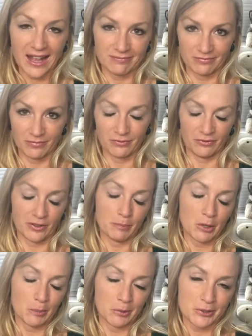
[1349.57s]
from
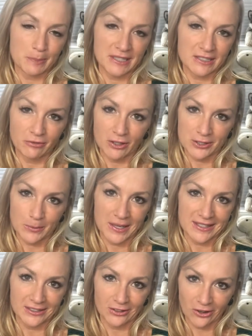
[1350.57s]
her perspective also
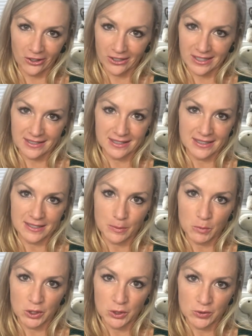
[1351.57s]
as an artist and
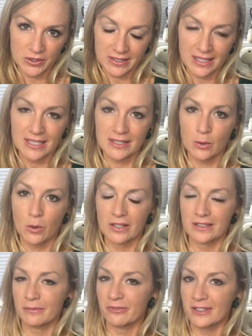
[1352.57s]
someone who studies
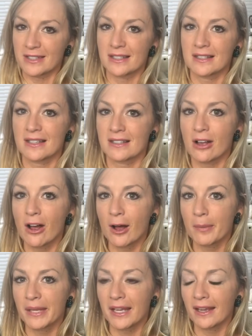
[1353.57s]
quantum physics as a
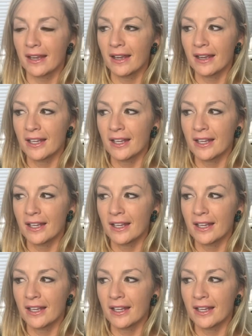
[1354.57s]
hobby,